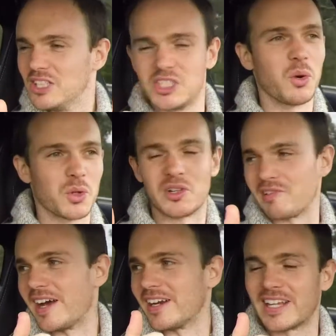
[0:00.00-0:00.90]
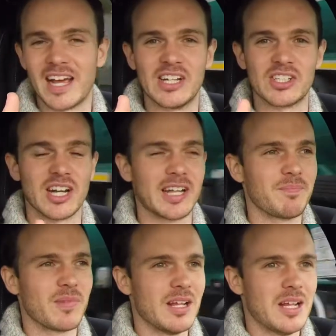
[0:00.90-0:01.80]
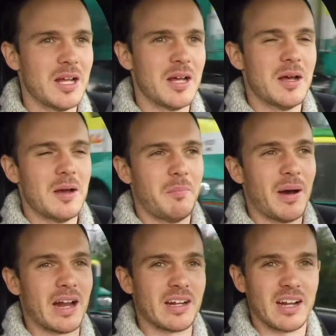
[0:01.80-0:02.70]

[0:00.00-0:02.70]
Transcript: jolted around occasionally. But